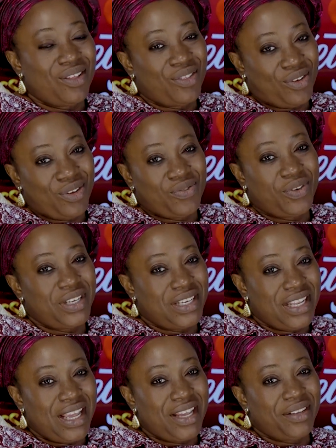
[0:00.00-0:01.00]
Thought for the
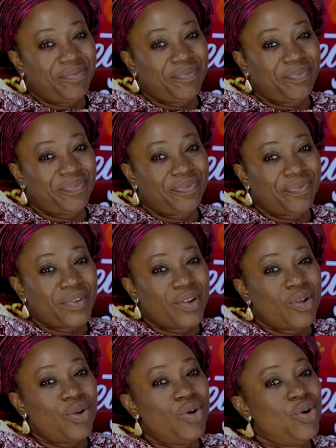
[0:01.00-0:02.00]
day
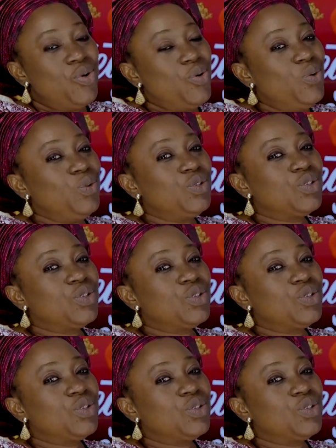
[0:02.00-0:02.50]
Who